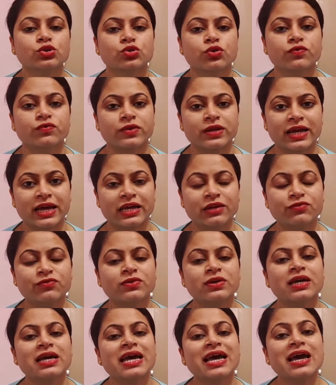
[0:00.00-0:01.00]
of life
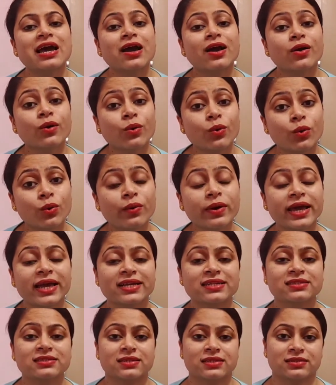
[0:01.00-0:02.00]

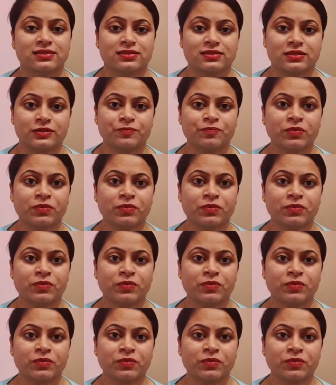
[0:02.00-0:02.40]
coexist.